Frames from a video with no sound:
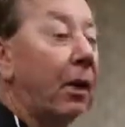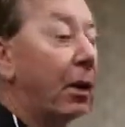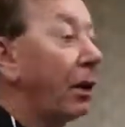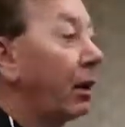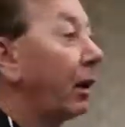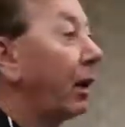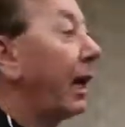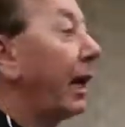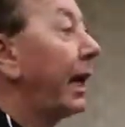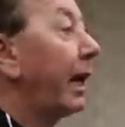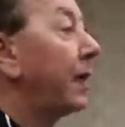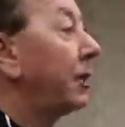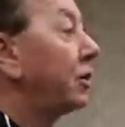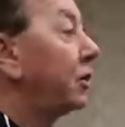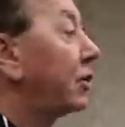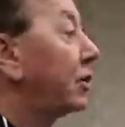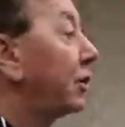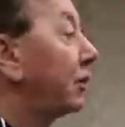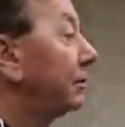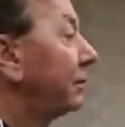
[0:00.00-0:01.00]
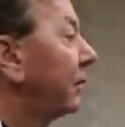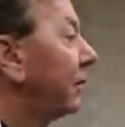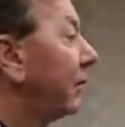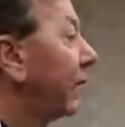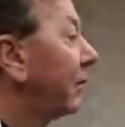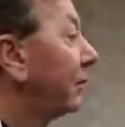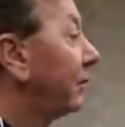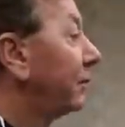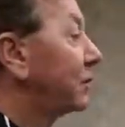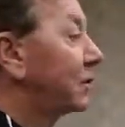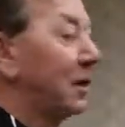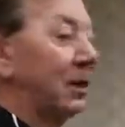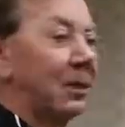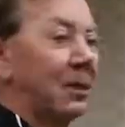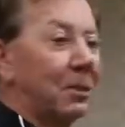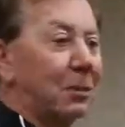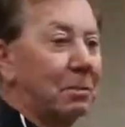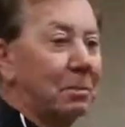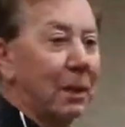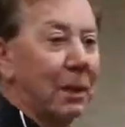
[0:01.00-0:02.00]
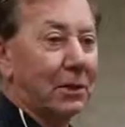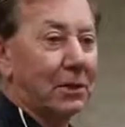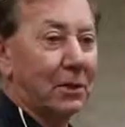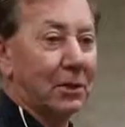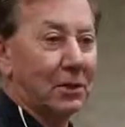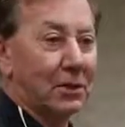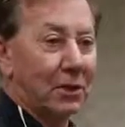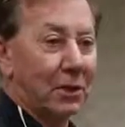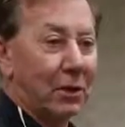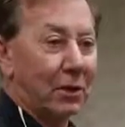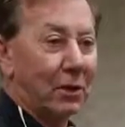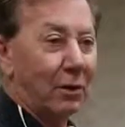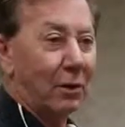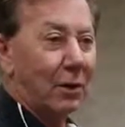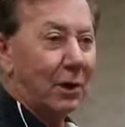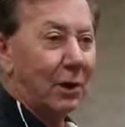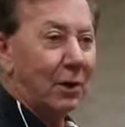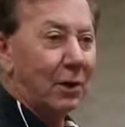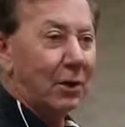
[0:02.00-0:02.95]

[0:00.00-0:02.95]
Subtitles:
on a ledge. You've seen those pictures, you know,